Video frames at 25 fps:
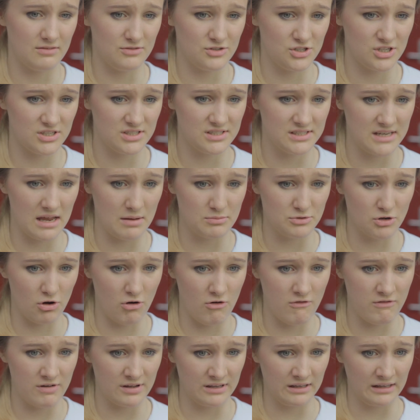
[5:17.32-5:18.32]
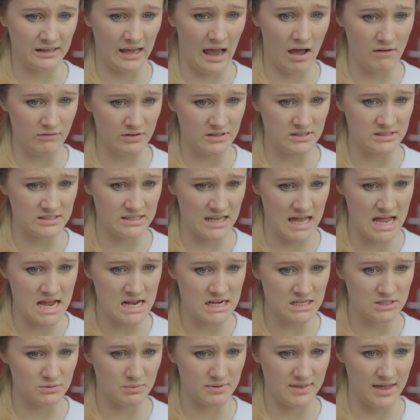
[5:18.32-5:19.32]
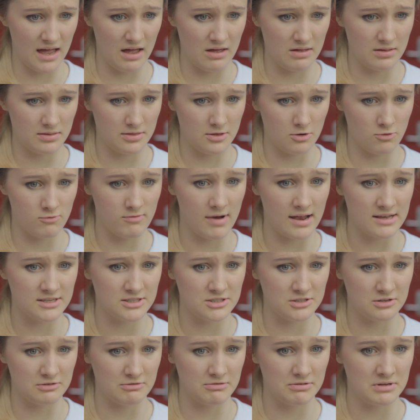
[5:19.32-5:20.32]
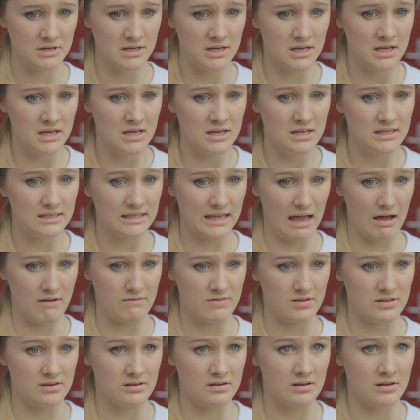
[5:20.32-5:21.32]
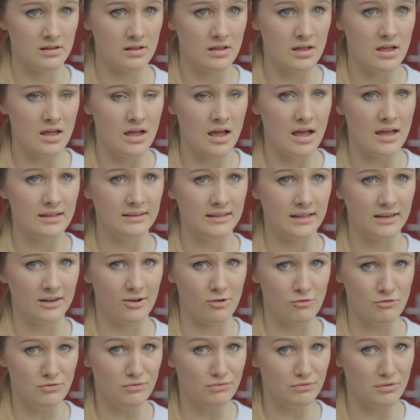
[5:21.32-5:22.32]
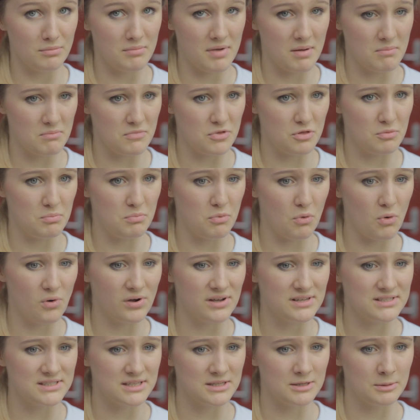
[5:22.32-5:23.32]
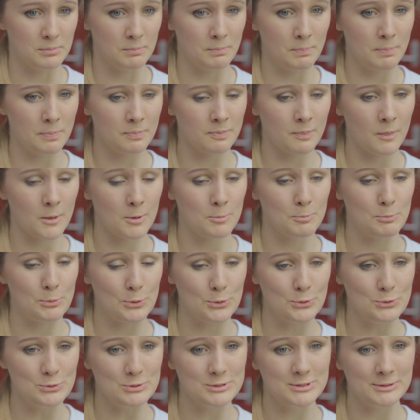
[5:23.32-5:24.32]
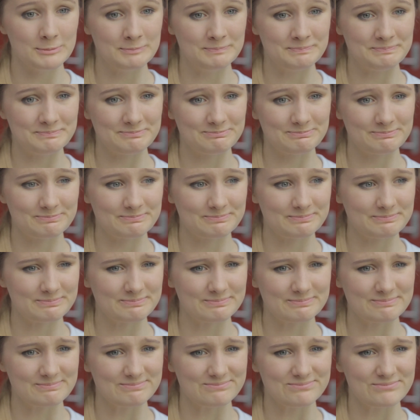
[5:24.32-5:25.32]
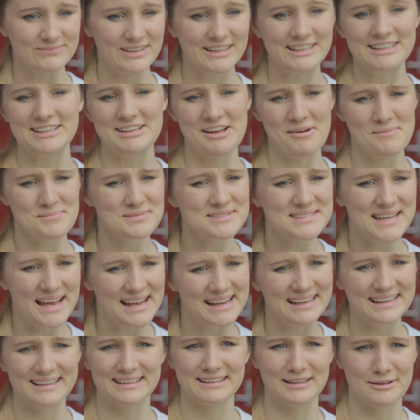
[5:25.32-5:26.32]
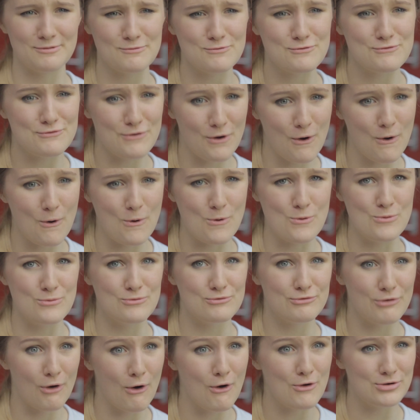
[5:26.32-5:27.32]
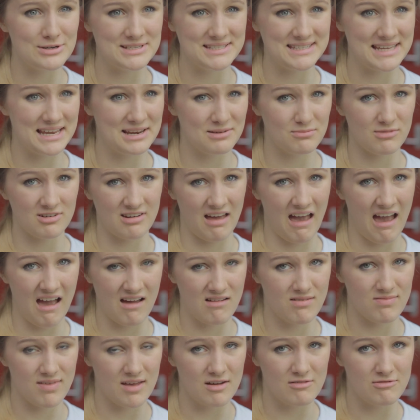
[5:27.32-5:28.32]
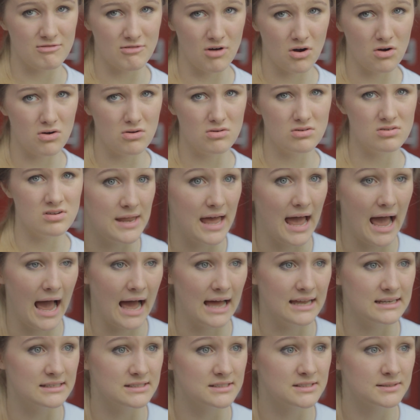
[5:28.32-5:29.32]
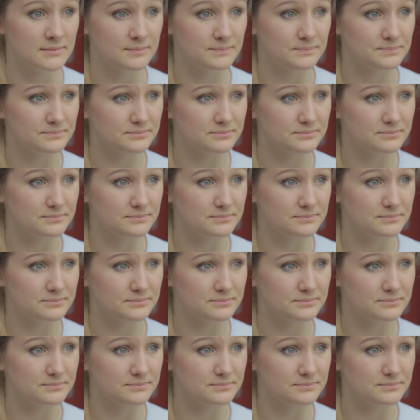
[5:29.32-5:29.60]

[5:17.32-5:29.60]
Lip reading: just stepped over Gavin's legs without the rest of Gavin. And I remember the boys in the boot. And I'm saying, like, phone, does anyone have their phone? And